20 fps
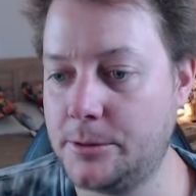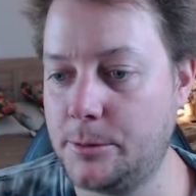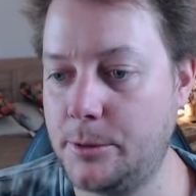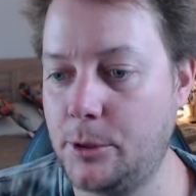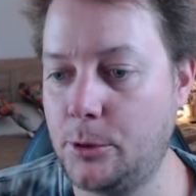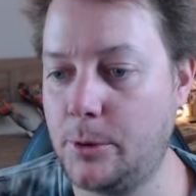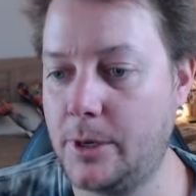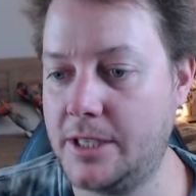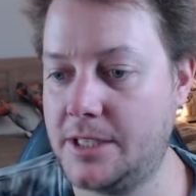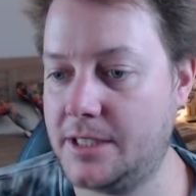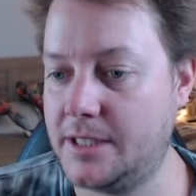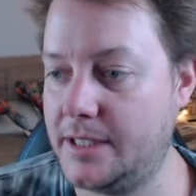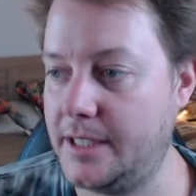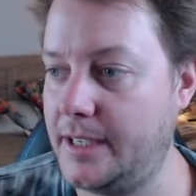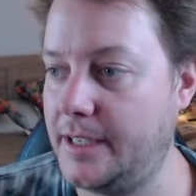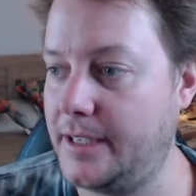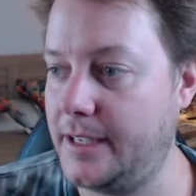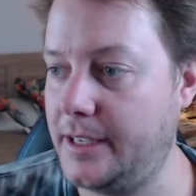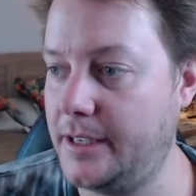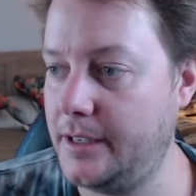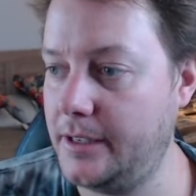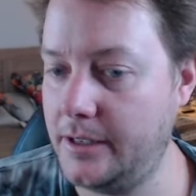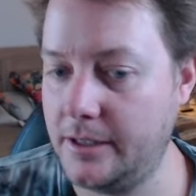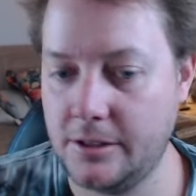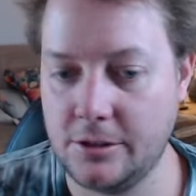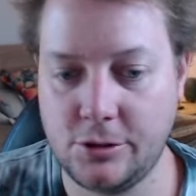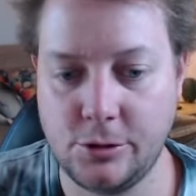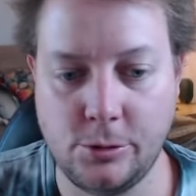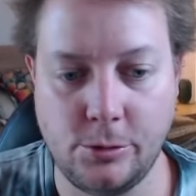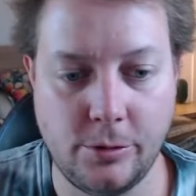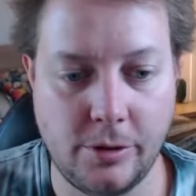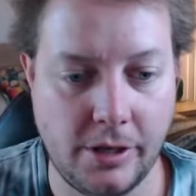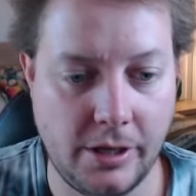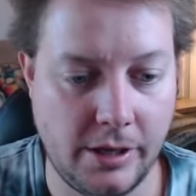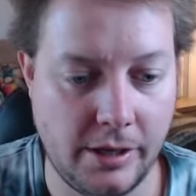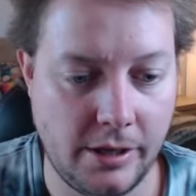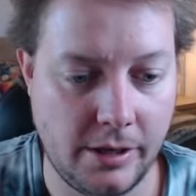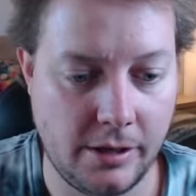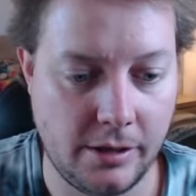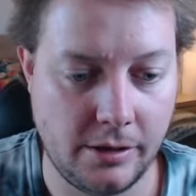we always cd into
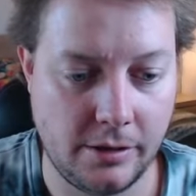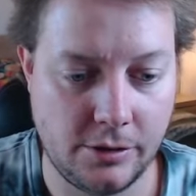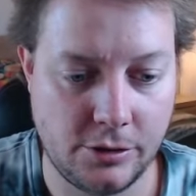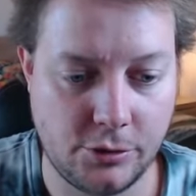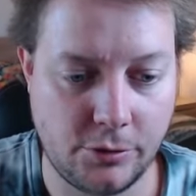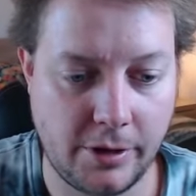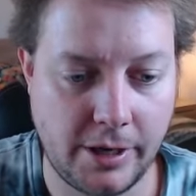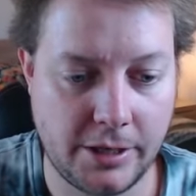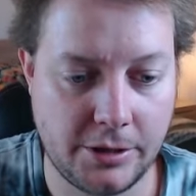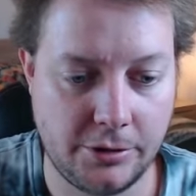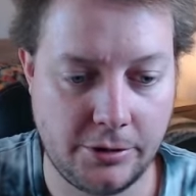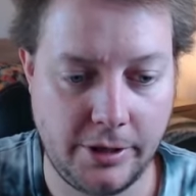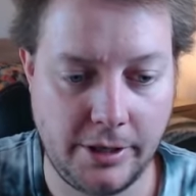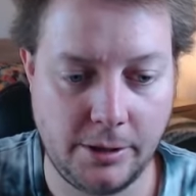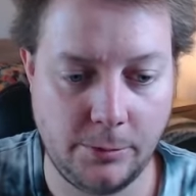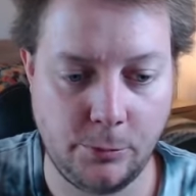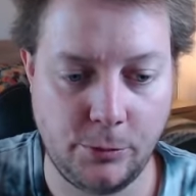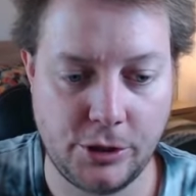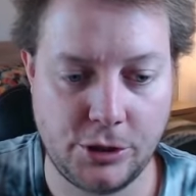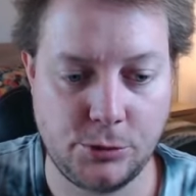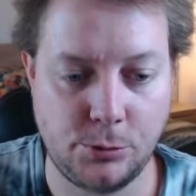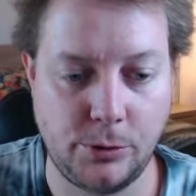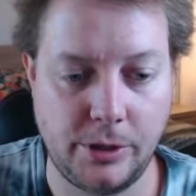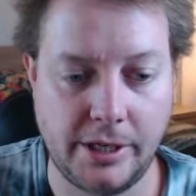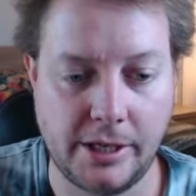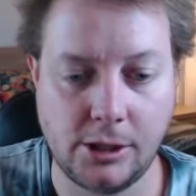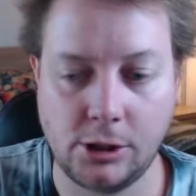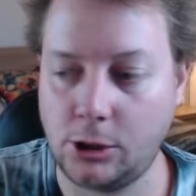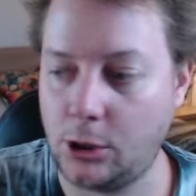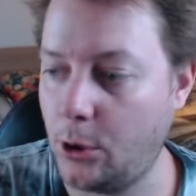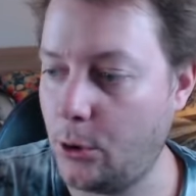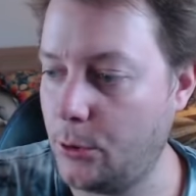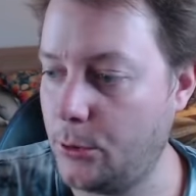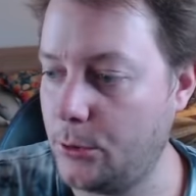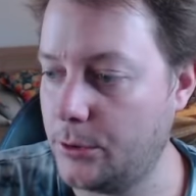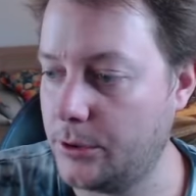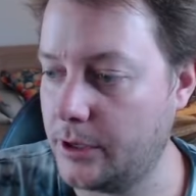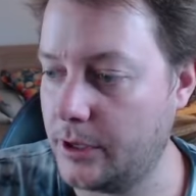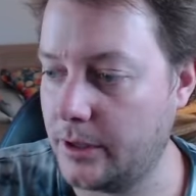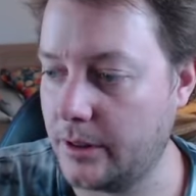the directory in which we
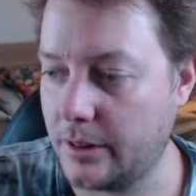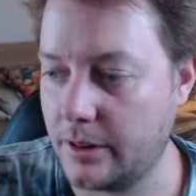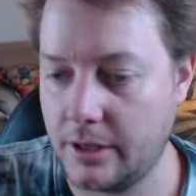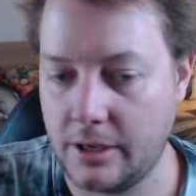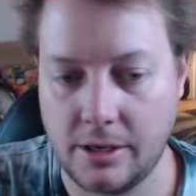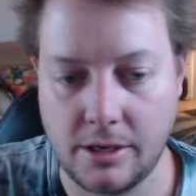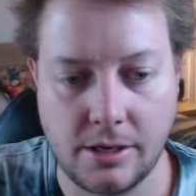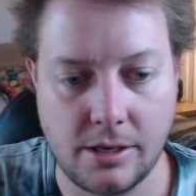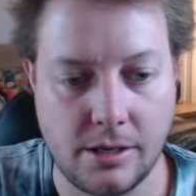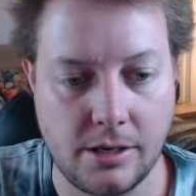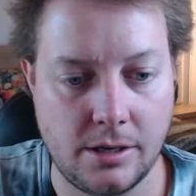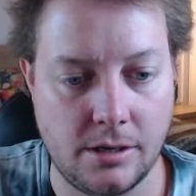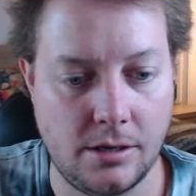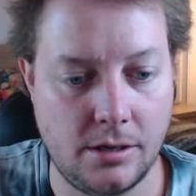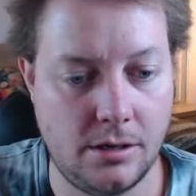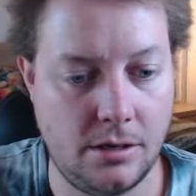cloned the